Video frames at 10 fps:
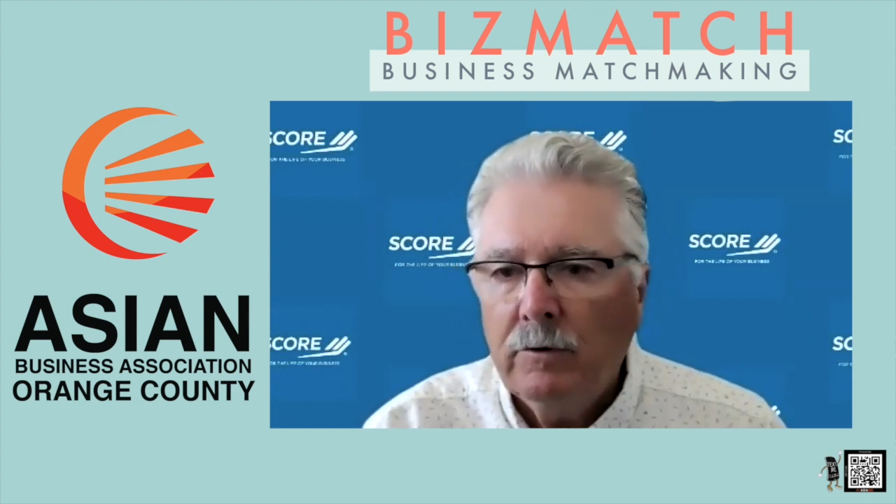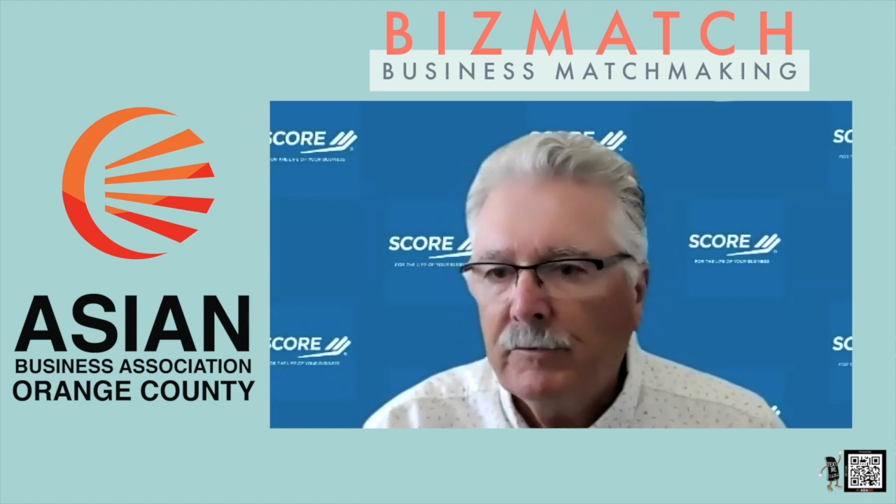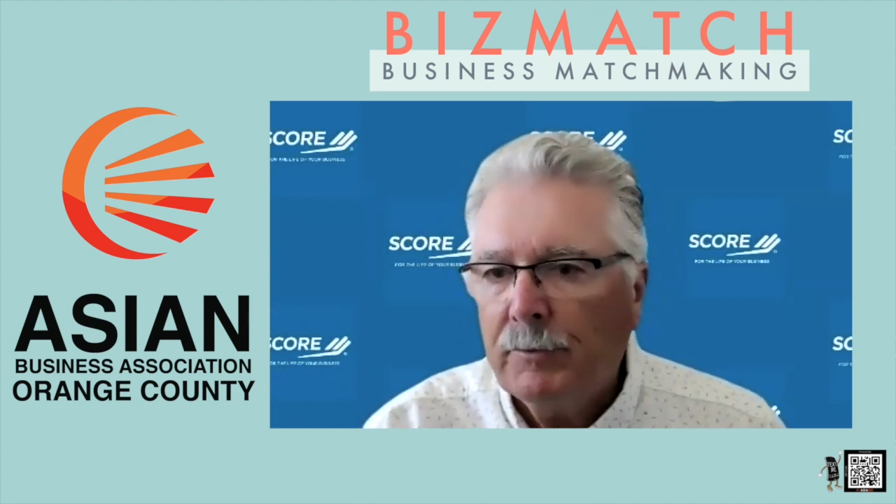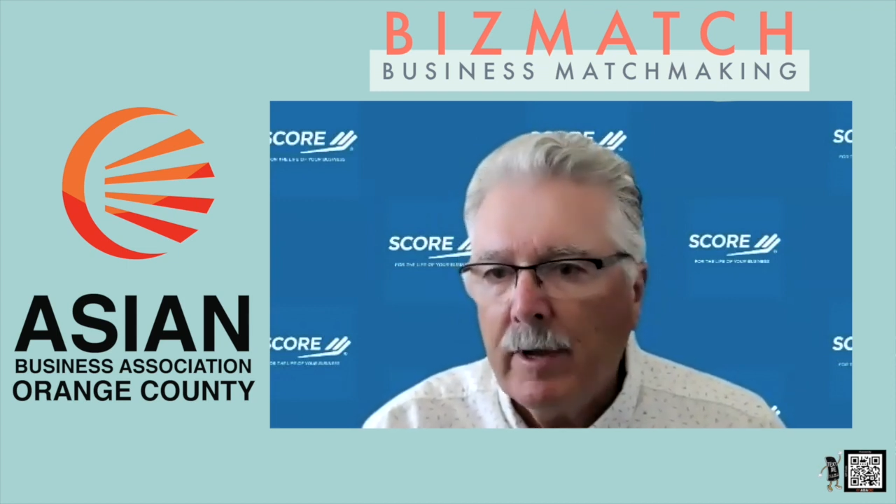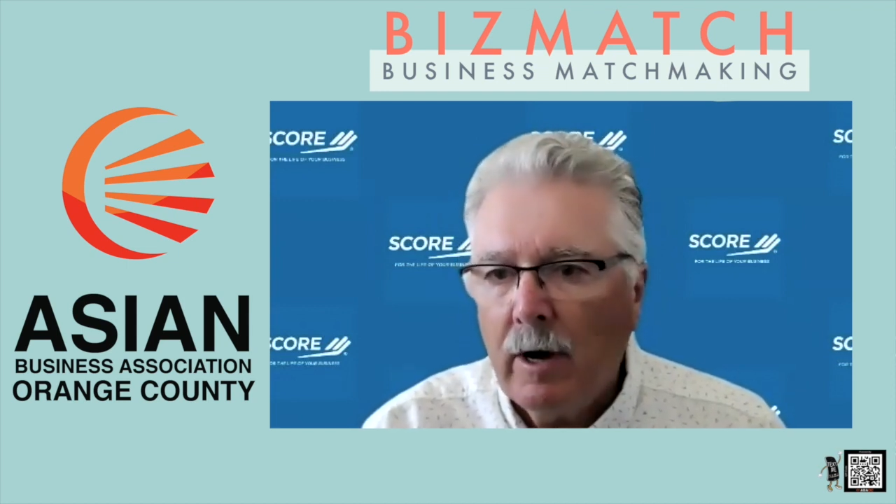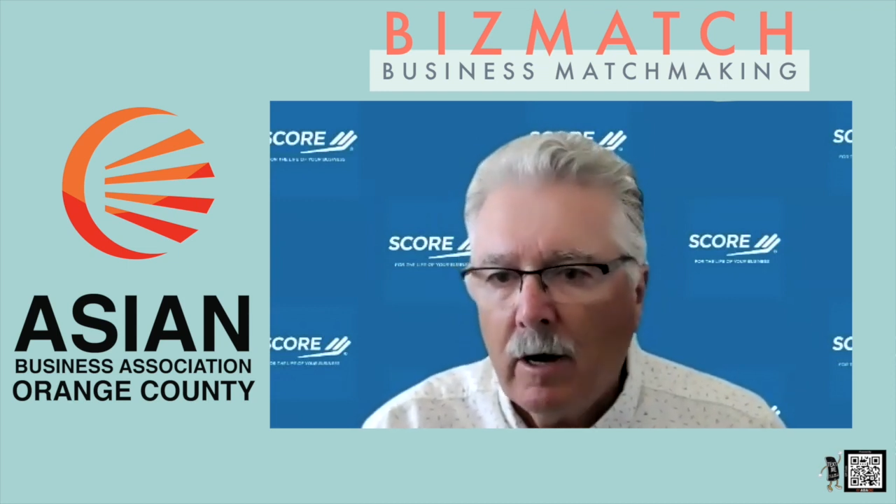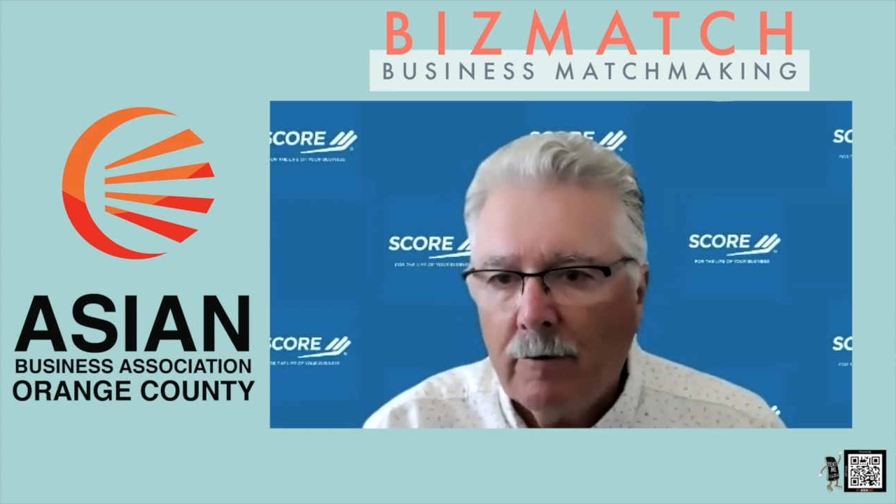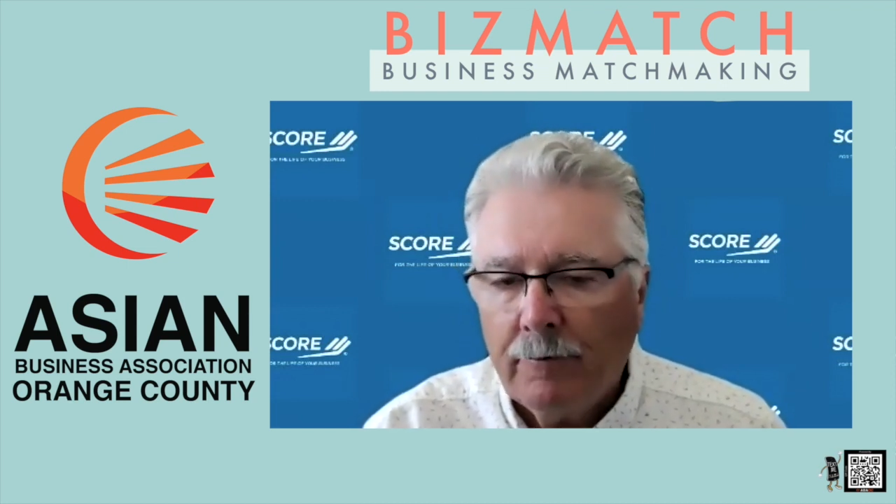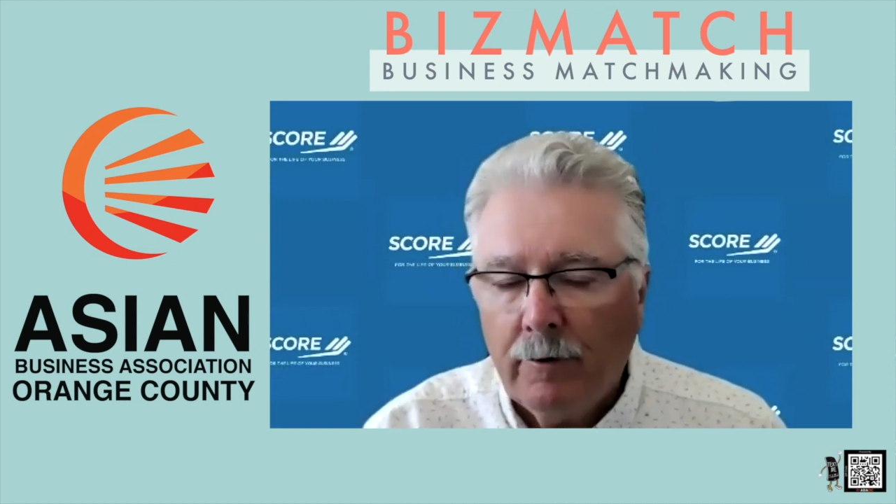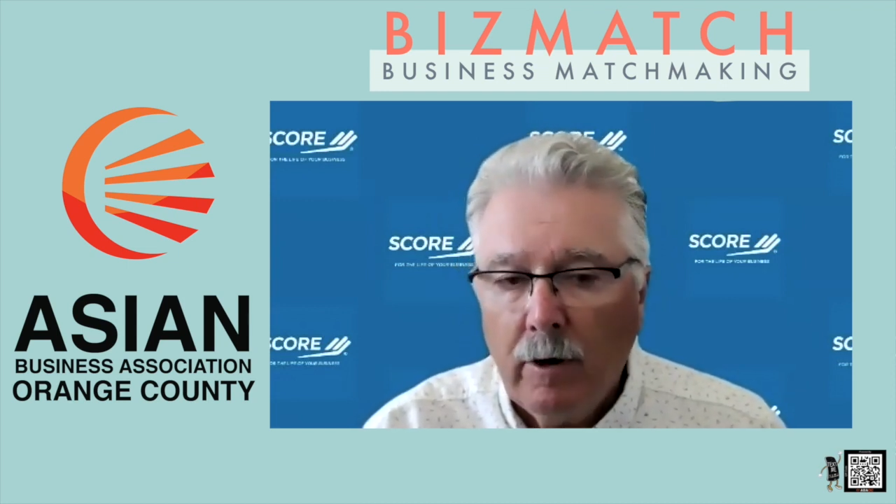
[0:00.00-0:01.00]
is we
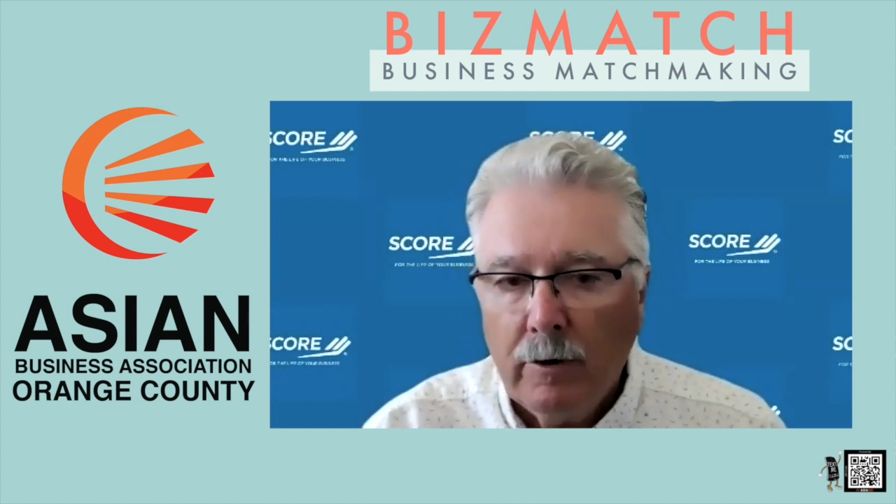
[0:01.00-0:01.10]
offer